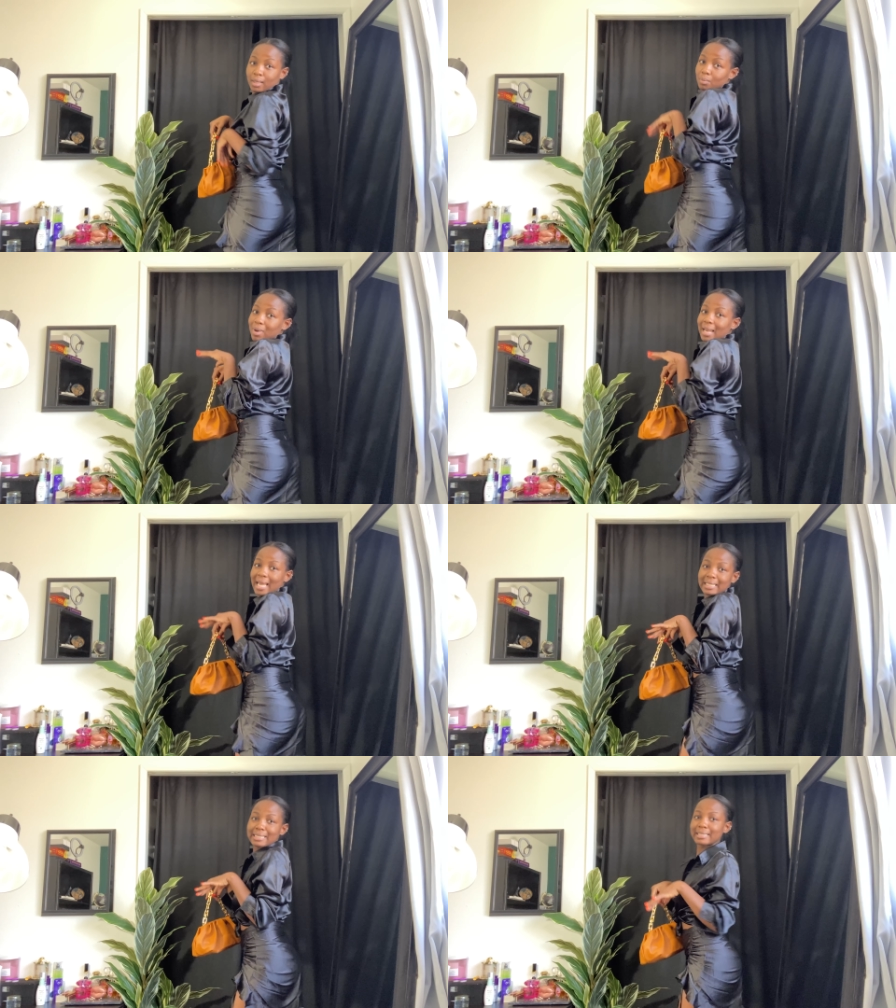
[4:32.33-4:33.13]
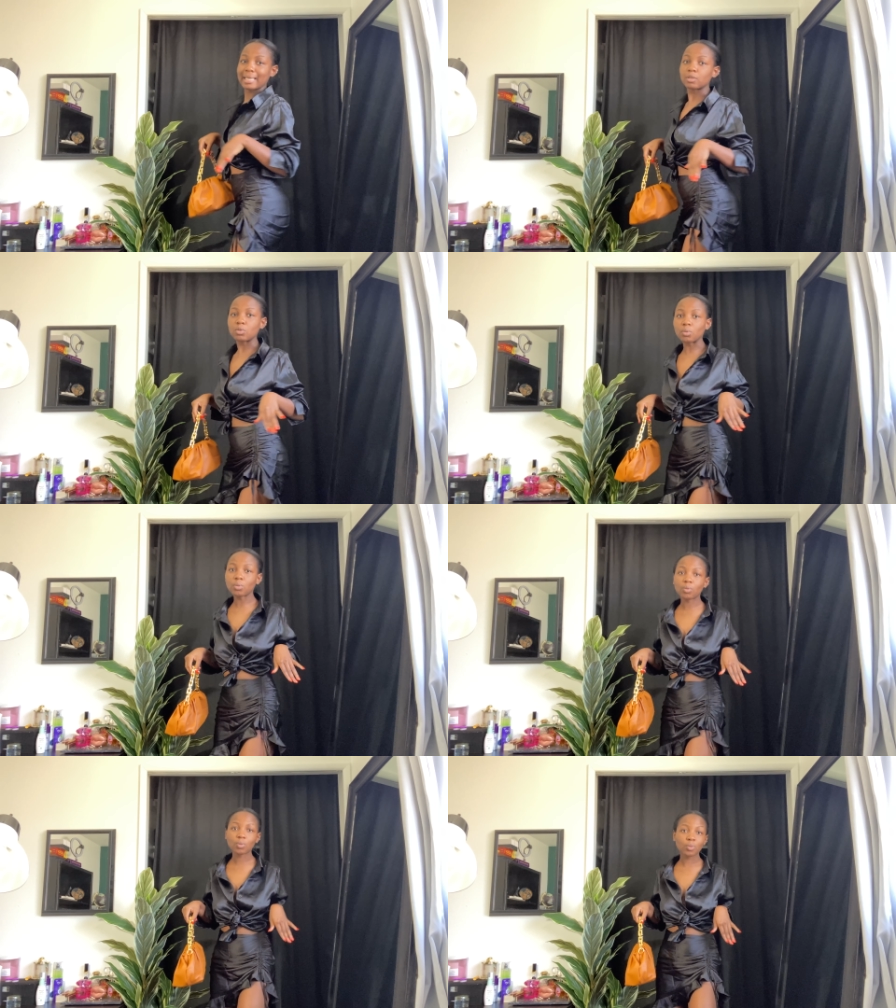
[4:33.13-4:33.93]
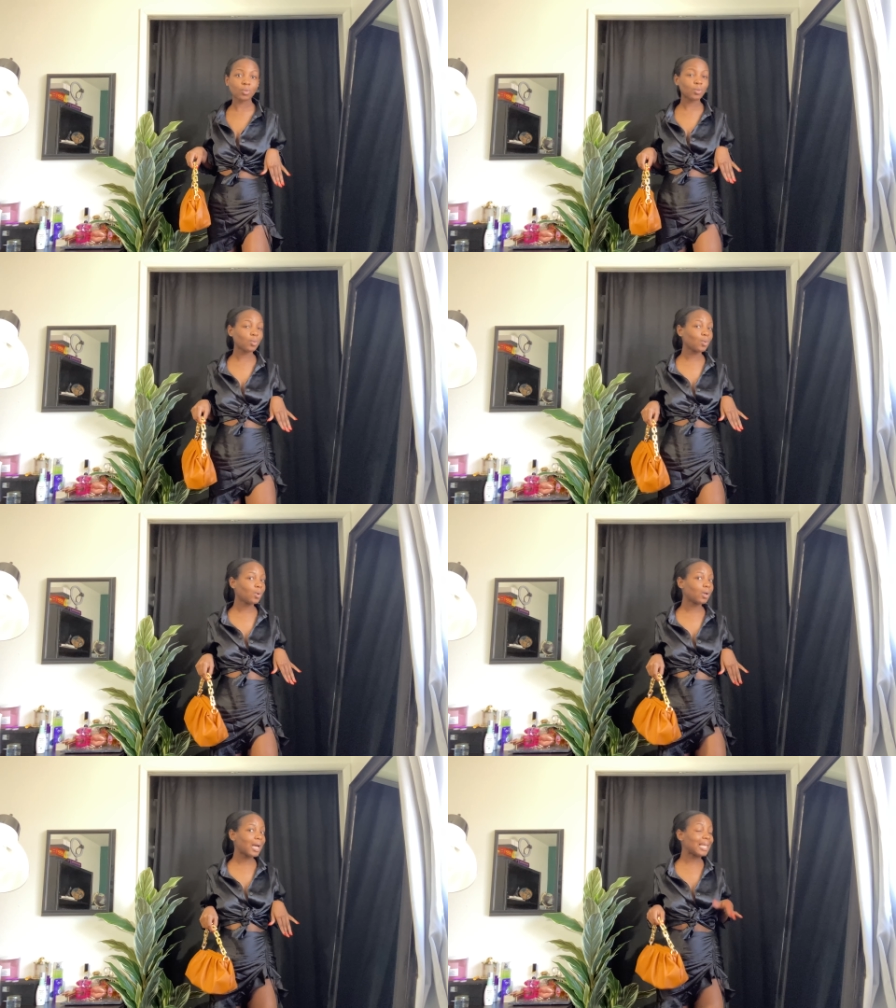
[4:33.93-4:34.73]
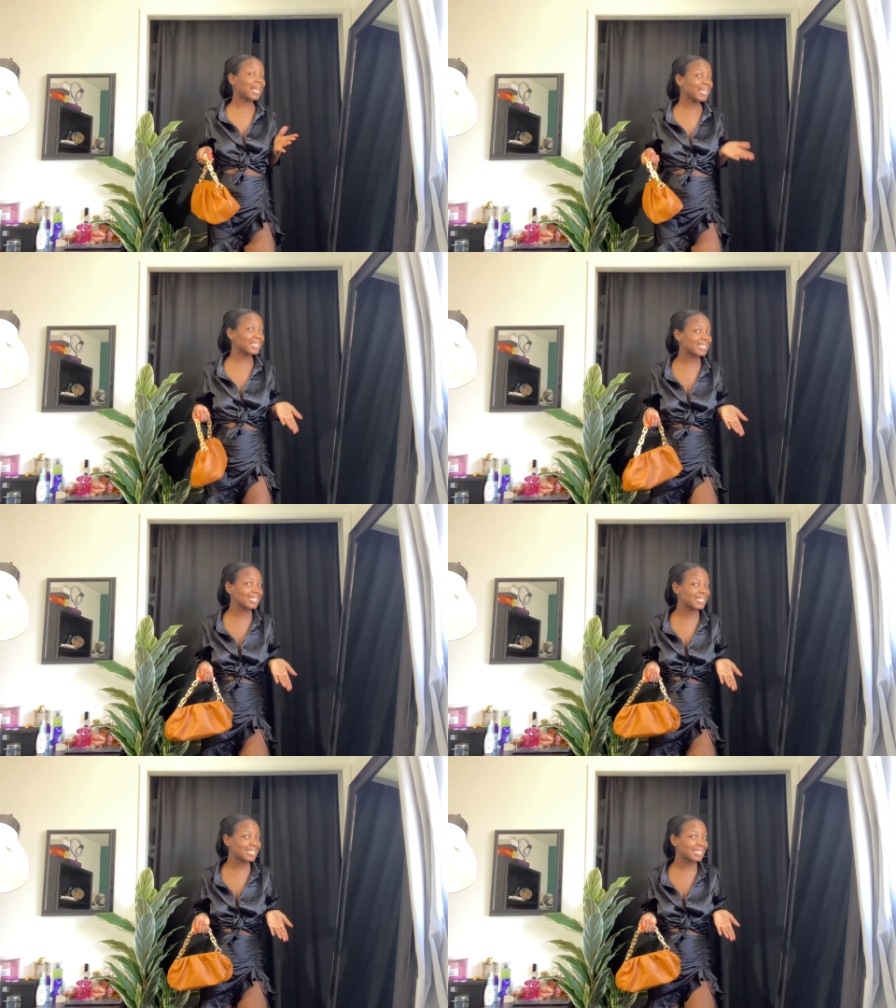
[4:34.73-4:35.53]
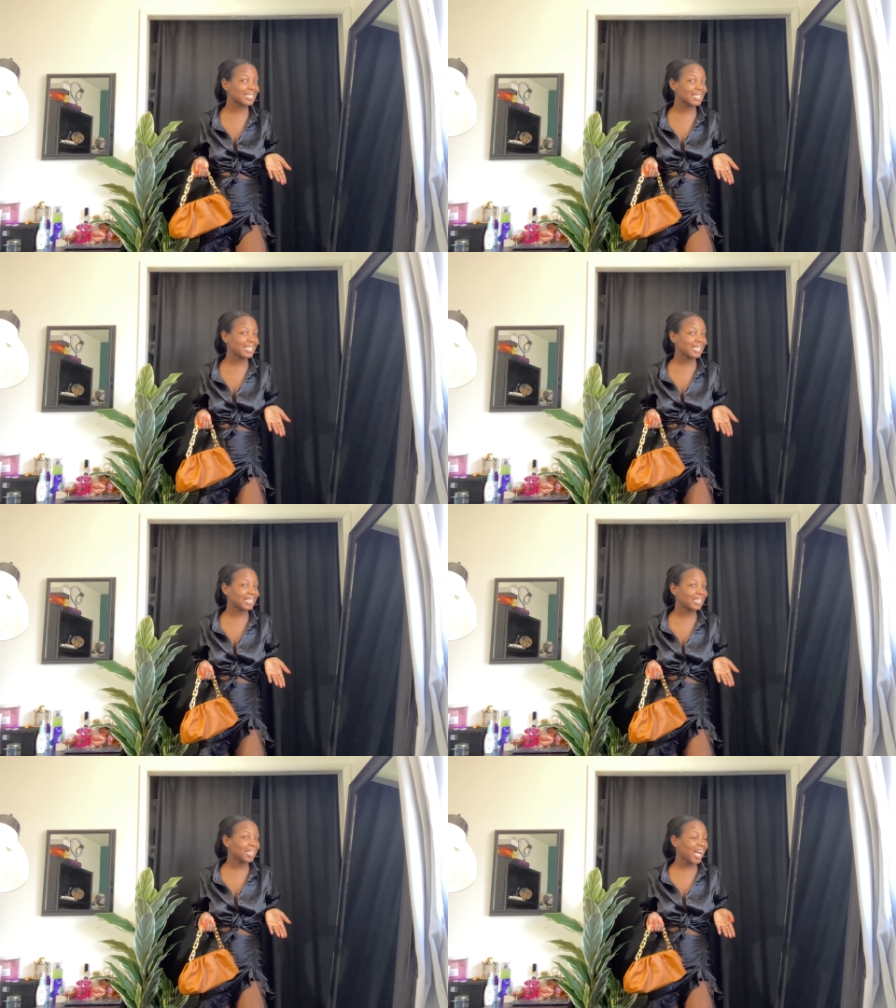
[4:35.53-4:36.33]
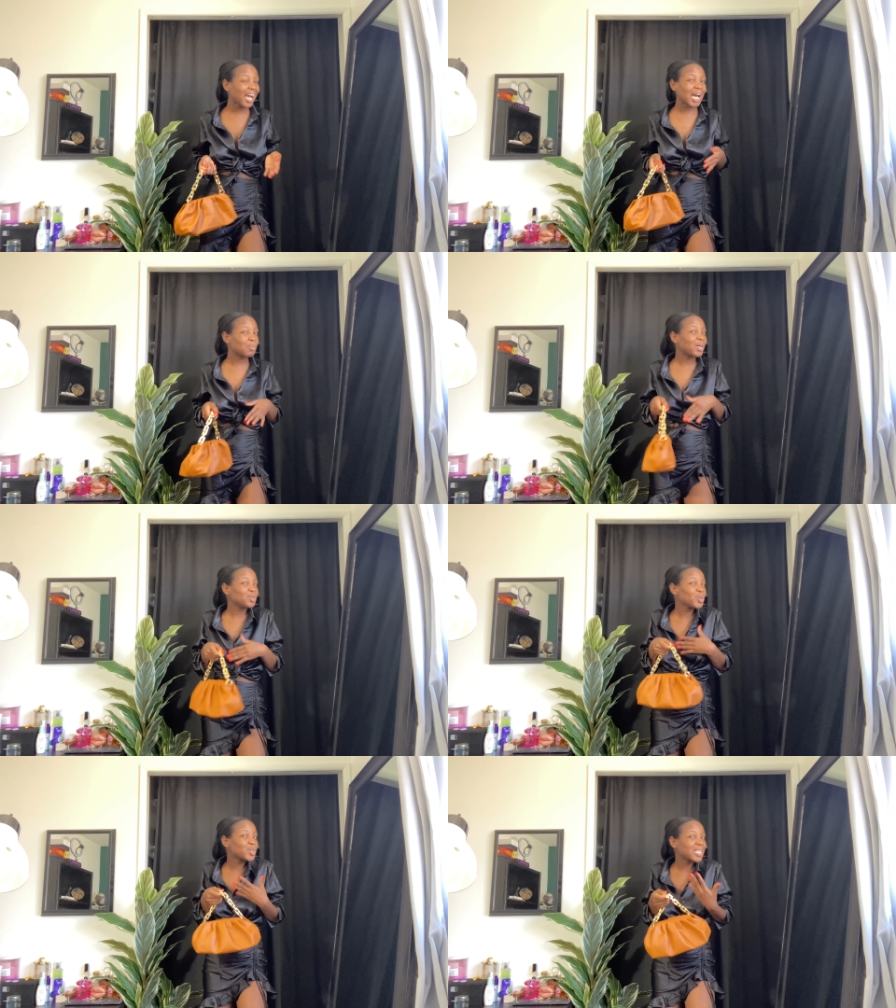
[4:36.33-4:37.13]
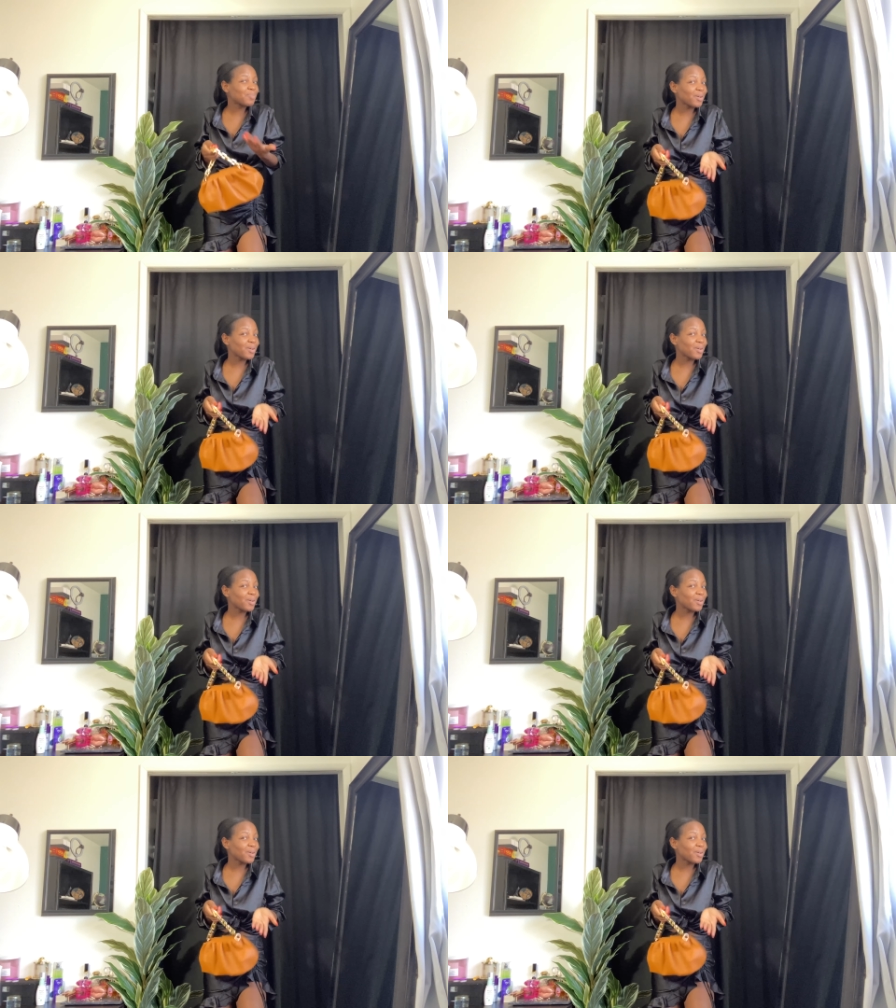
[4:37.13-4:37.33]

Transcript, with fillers: But I like this skirt though. I like it. But I don't want to keep